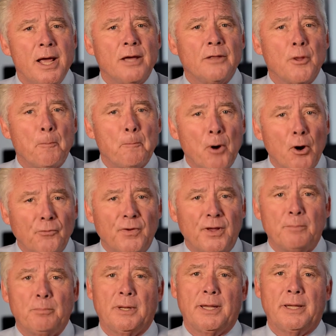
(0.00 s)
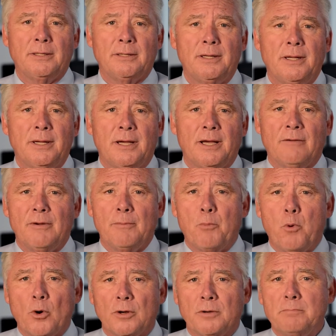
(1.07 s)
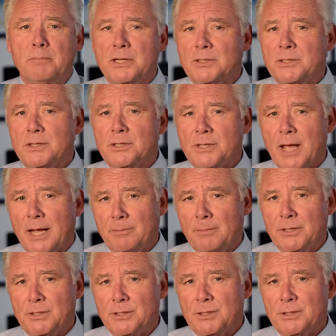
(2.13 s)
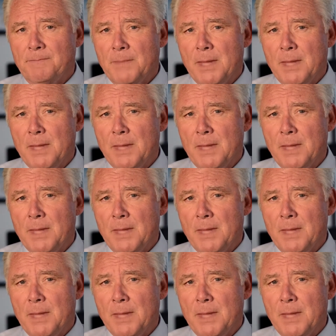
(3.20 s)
the perfect blend of important business segments.